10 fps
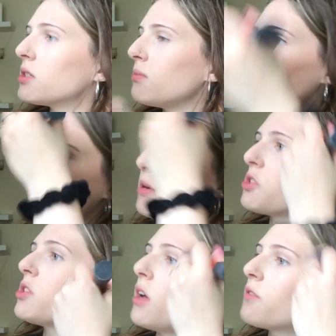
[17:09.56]
into me,
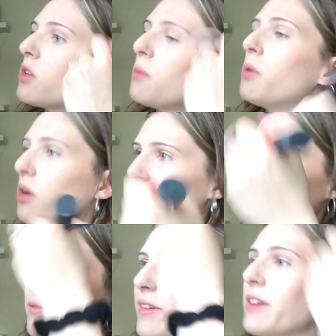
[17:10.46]
especially after I put
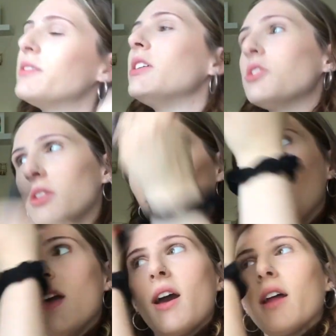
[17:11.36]
on foundation.
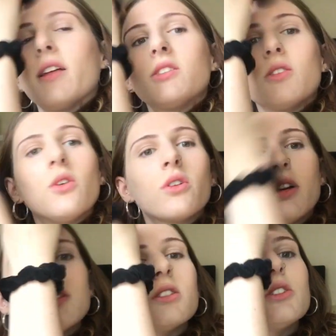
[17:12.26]
I like to go
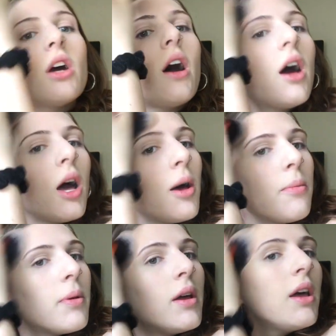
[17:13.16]
across the
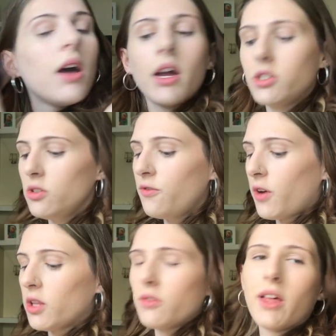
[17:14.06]
top. I do
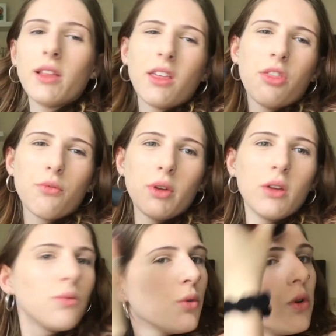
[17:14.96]
follow that like
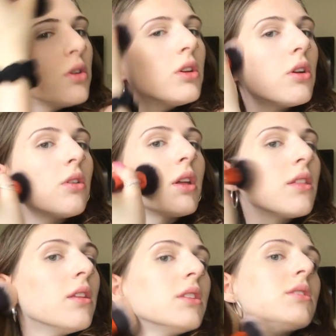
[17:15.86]
3 rule, you know,
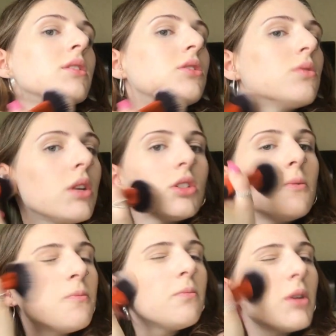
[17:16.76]
like this
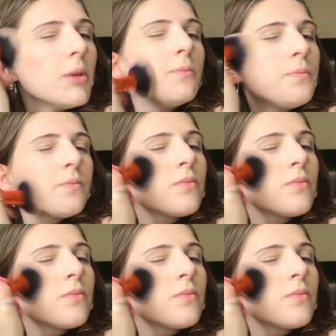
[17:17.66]
situation, but